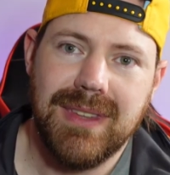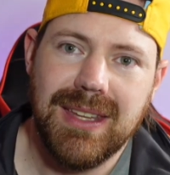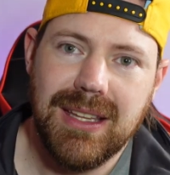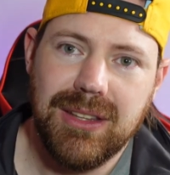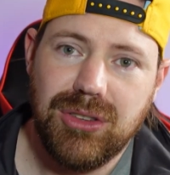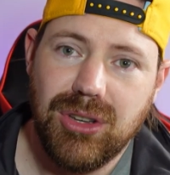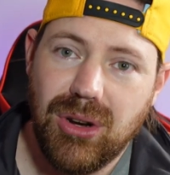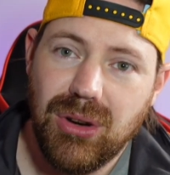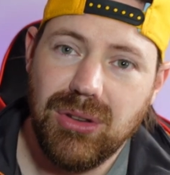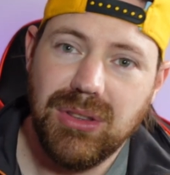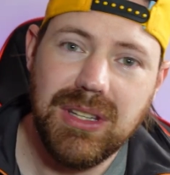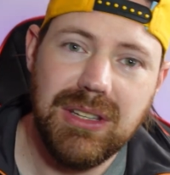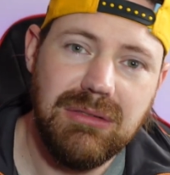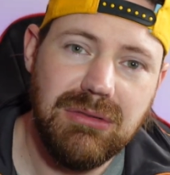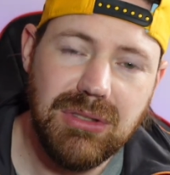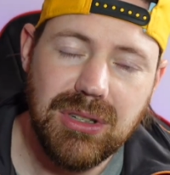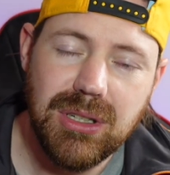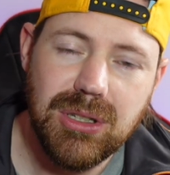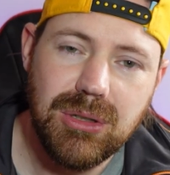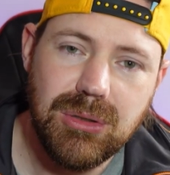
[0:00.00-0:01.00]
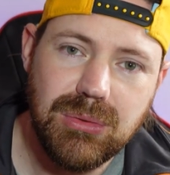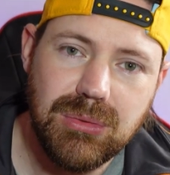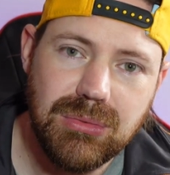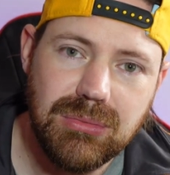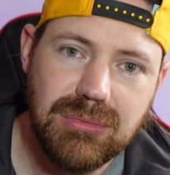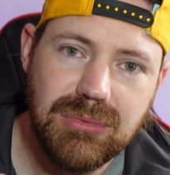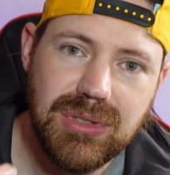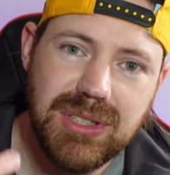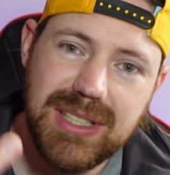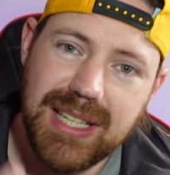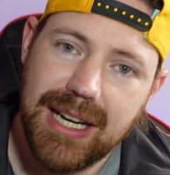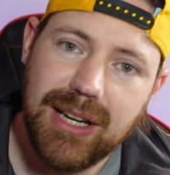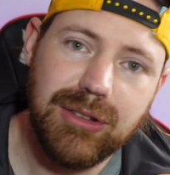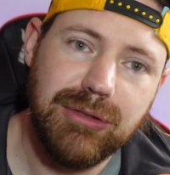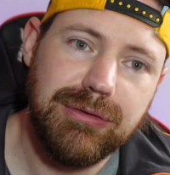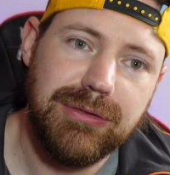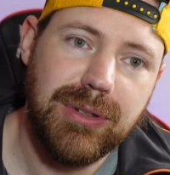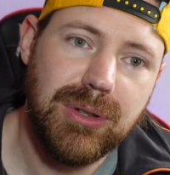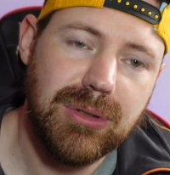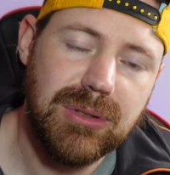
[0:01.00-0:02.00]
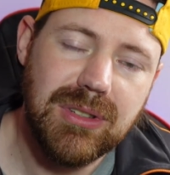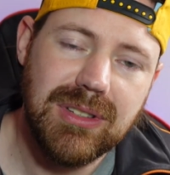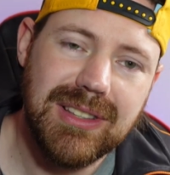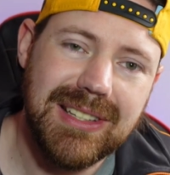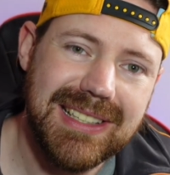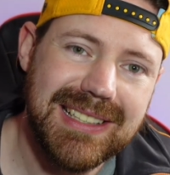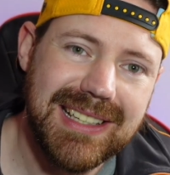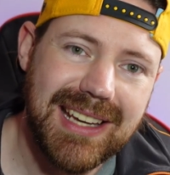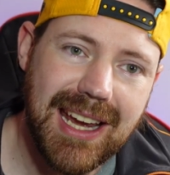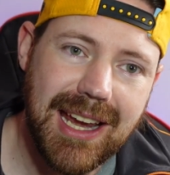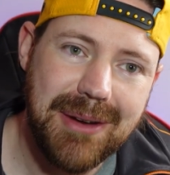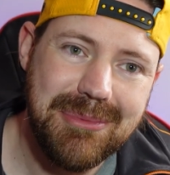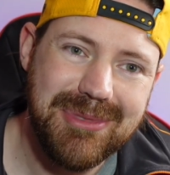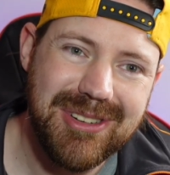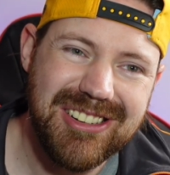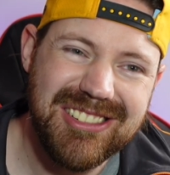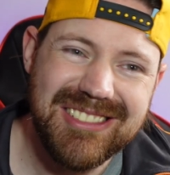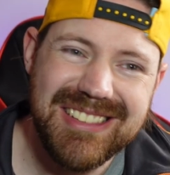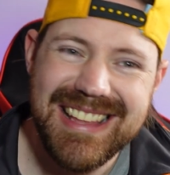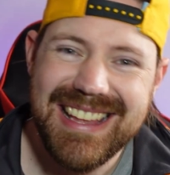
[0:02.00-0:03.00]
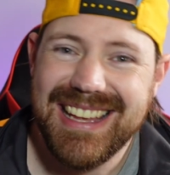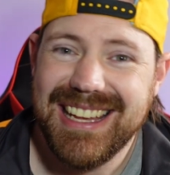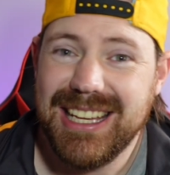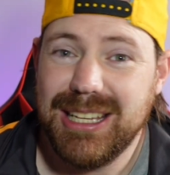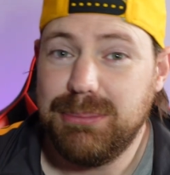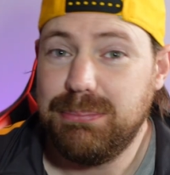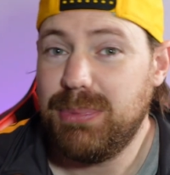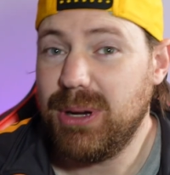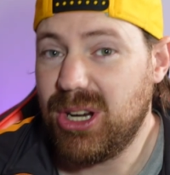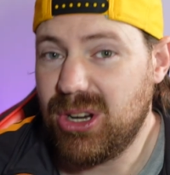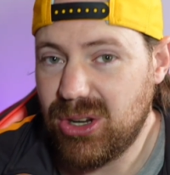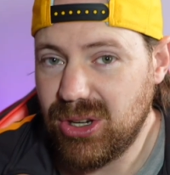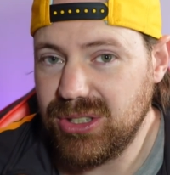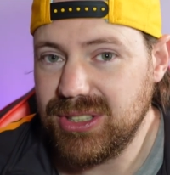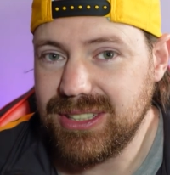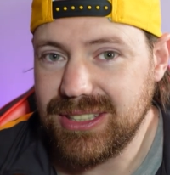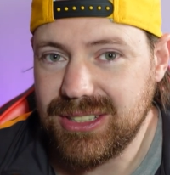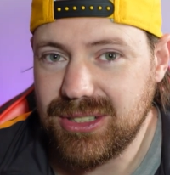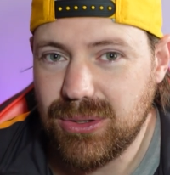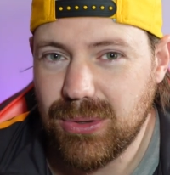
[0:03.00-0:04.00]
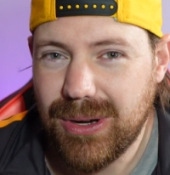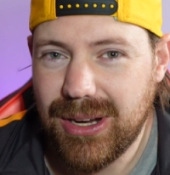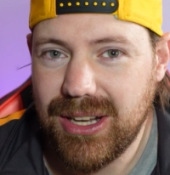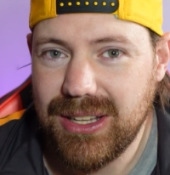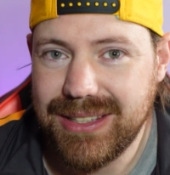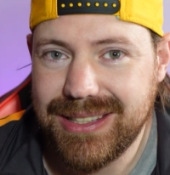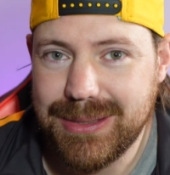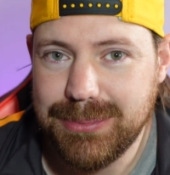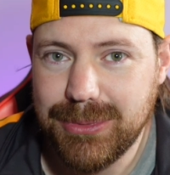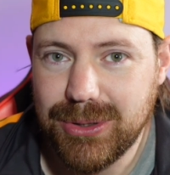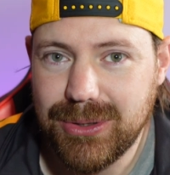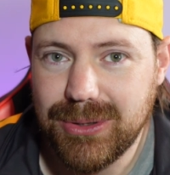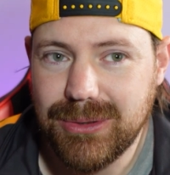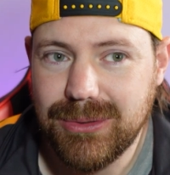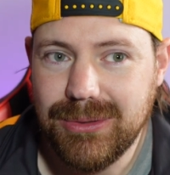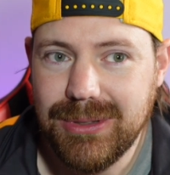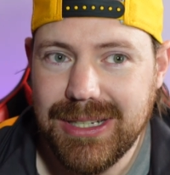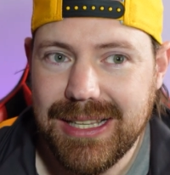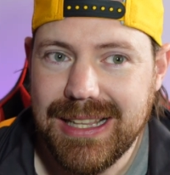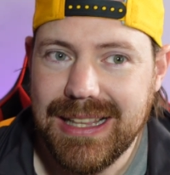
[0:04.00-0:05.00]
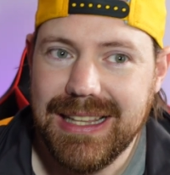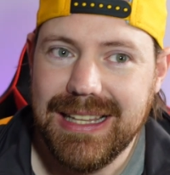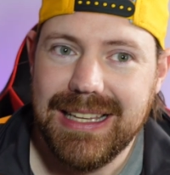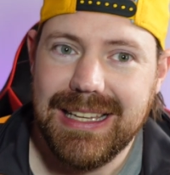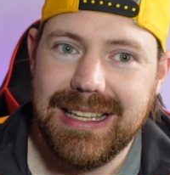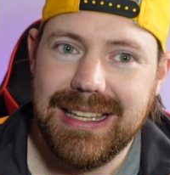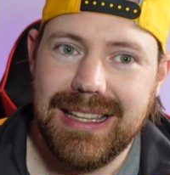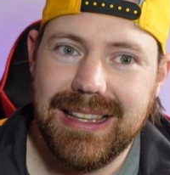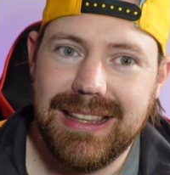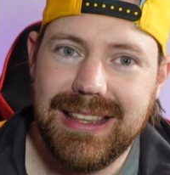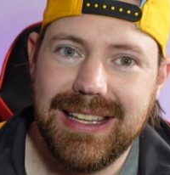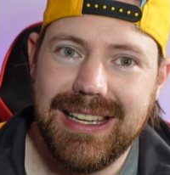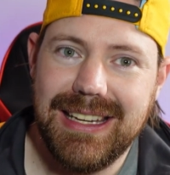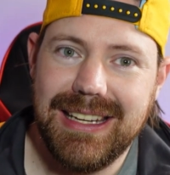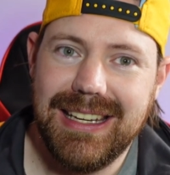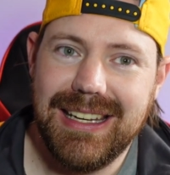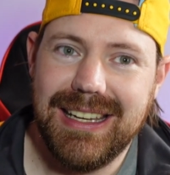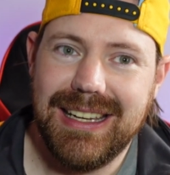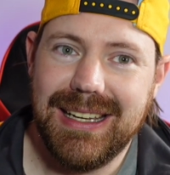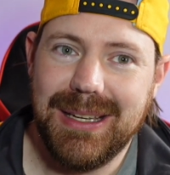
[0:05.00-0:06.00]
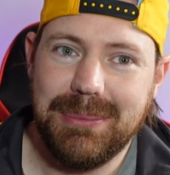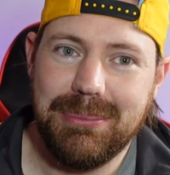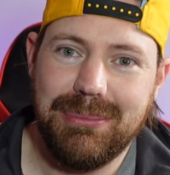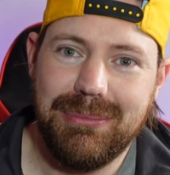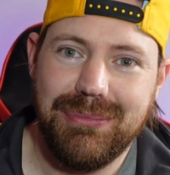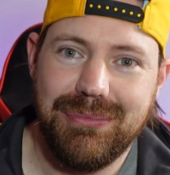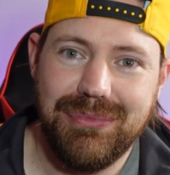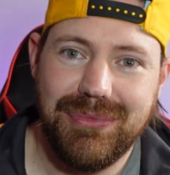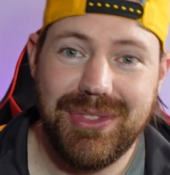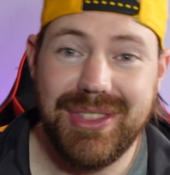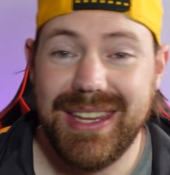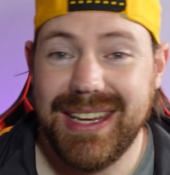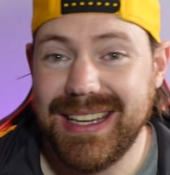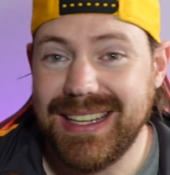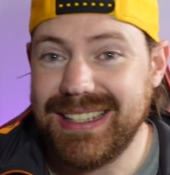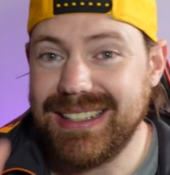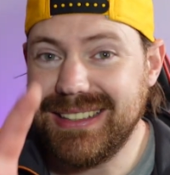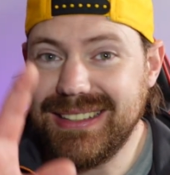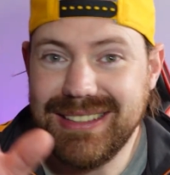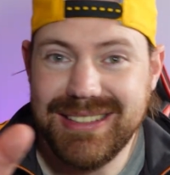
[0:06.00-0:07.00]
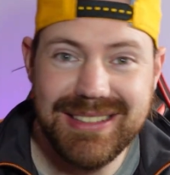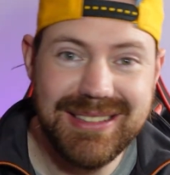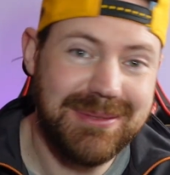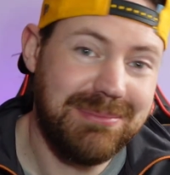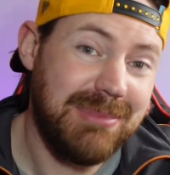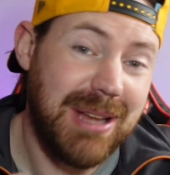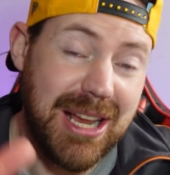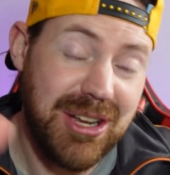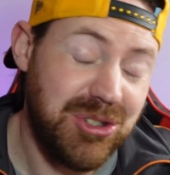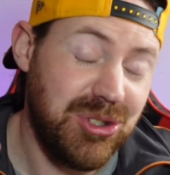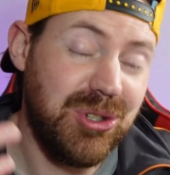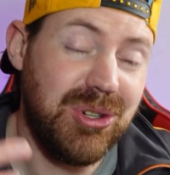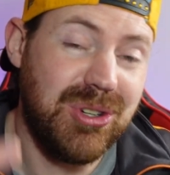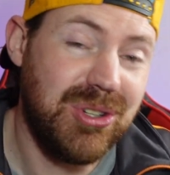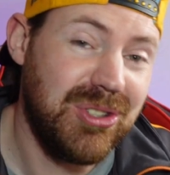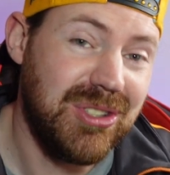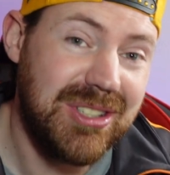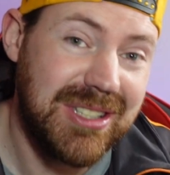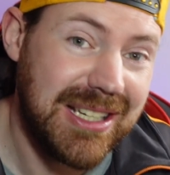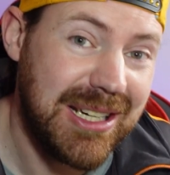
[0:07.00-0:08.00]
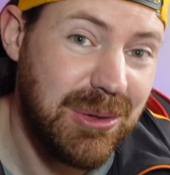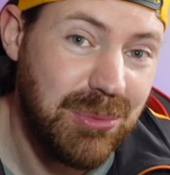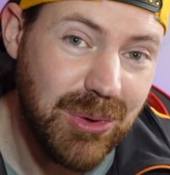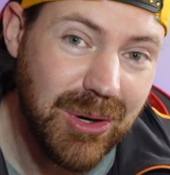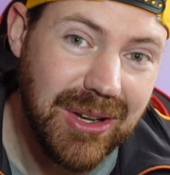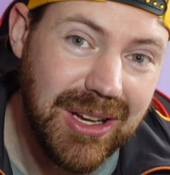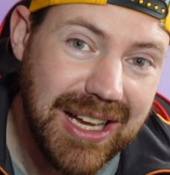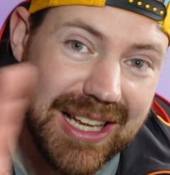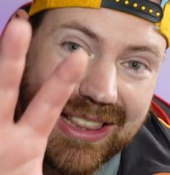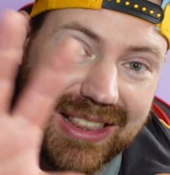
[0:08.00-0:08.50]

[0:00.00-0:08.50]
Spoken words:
The only real downfall to this camera is because it's quite small, then things, as you could see, were a